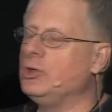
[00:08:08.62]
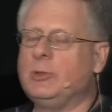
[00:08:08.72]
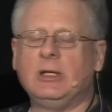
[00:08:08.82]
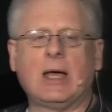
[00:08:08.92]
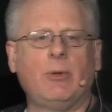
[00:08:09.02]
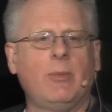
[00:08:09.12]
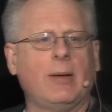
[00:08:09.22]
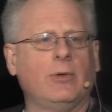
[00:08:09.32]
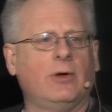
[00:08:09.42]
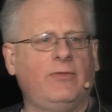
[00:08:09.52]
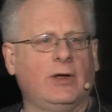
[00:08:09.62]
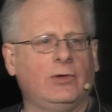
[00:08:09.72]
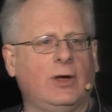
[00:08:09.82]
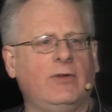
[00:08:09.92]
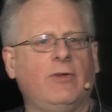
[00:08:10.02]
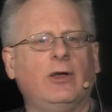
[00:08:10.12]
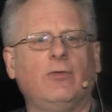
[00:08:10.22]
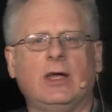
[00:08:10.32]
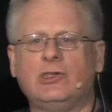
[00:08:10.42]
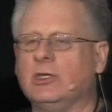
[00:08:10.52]
to become a member of Fair Trade
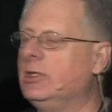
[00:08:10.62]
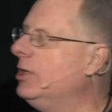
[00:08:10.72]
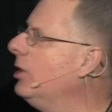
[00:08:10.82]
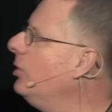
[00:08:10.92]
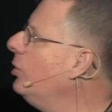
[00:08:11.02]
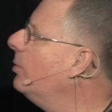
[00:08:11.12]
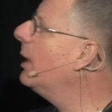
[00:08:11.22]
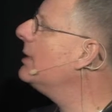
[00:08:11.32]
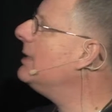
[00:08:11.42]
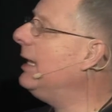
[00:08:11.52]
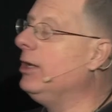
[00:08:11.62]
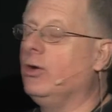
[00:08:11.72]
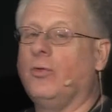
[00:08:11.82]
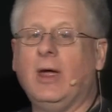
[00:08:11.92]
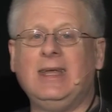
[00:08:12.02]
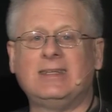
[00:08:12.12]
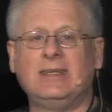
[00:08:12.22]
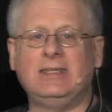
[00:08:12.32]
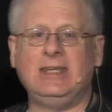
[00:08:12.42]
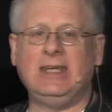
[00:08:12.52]
Federation, you must in
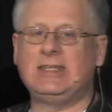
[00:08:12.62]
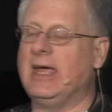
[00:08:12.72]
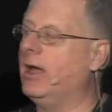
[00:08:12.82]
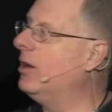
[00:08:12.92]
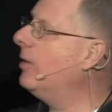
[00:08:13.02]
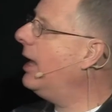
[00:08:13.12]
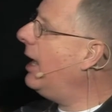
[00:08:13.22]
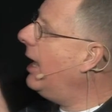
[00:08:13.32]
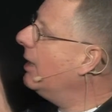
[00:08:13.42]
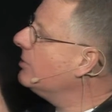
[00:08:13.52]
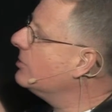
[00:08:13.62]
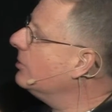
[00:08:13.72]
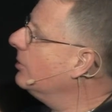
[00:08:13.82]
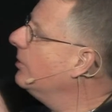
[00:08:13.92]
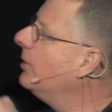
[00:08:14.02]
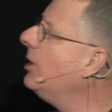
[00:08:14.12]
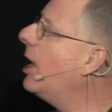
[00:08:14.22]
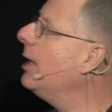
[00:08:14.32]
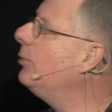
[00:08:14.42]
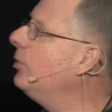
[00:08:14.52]
great detail answer the
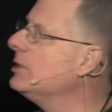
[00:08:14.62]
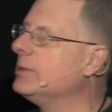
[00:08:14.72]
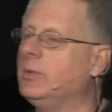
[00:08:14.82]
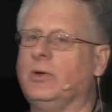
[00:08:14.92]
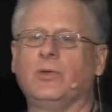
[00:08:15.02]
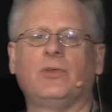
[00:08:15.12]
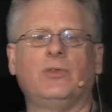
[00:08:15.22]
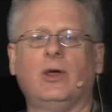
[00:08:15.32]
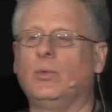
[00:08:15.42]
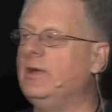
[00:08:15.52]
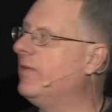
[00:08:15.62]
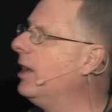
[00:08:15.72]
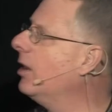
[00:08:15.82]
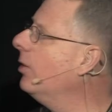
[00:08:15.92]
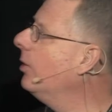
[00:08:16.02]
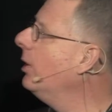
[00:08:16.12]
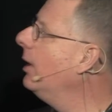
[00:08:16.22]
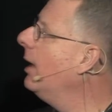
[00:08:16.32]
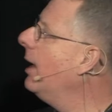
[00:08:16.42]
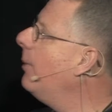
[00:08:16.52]
9 principles that we follow.
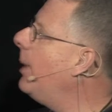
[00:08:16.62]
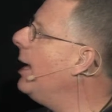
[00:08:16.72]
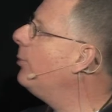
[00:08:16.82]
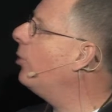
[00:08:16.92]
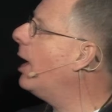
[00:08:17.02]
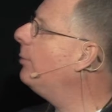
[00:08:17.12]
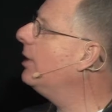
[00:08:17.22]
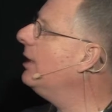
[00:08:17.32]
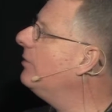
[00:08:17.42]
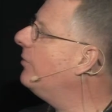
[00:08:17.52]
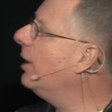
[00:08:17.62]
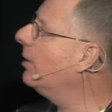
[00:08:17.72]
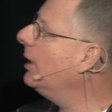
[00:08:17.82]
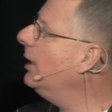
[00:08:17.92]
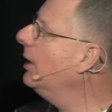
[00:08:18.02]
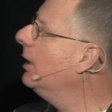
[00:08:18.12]
Pay promptly and fairly,